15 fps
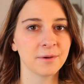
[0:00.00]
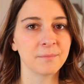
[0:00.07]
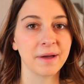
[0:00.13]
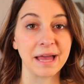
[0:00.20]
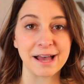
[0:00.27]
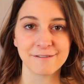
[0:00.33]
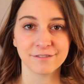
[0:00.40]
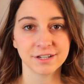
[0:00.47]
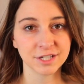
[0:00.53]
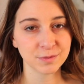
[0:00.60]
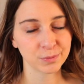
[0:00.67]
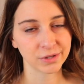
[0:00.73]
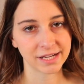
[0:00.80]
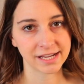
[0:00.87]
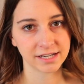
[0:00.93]
My oven is
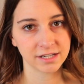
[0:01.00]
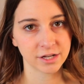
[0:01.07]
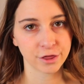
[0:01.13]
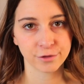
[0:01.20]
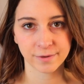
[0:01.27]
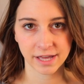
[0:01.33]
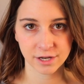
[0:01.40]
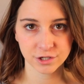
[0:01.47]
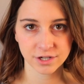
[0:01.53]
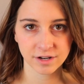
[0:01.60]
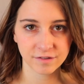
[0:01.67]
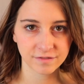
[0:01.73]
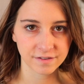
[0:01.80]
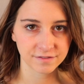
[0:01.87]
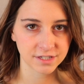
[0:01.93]
preheated to
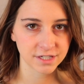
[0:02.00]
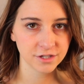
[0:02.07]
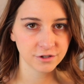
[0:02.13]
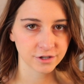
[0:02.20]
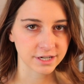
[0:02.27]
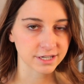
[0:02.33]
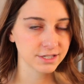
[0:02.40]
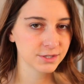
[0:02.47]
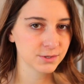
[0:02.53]
350 degrees,